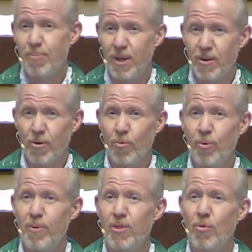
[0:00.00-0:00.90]
Peter would
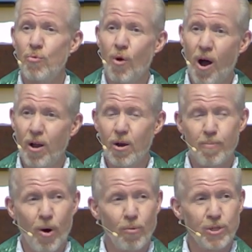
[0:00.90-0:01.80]
be the rock
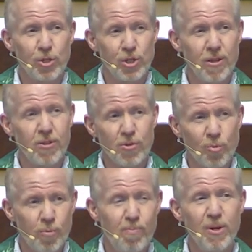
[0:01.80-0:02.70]
upon which Jesus
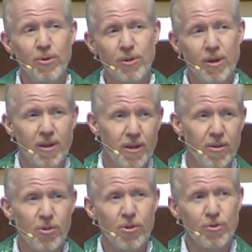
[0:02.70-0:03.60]
would build
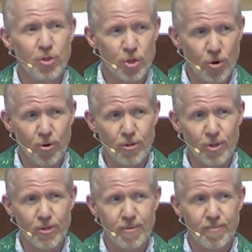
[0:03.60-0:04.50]
his
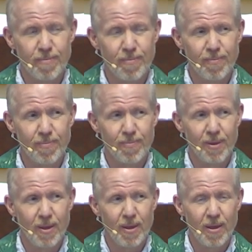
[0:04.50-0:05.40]
church.
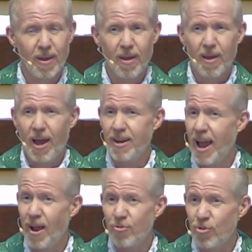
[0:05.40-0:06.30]
Had
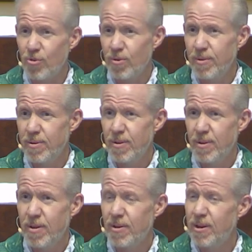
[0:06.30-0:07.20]
Andrew
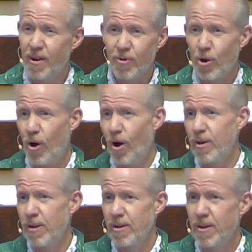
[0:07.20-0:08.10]
never
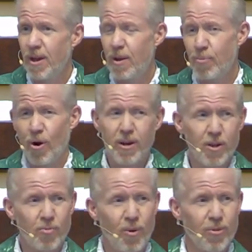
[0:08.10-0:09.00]
gone and brought
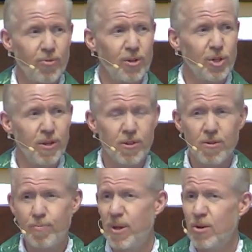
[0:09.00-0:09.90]
his brother to
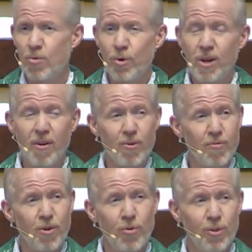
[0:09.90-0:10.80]
Jesus, Peter would never have
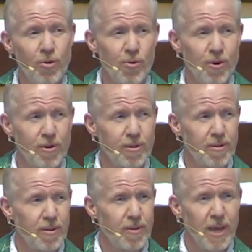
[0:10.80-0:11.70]
known the Lord.
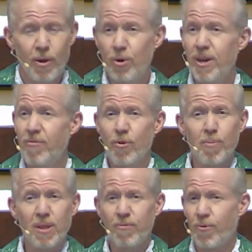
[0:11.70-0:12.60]
He would never have
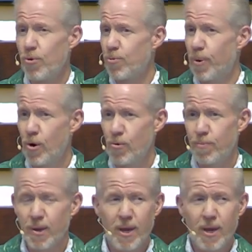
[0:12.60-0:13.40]
been the first pope.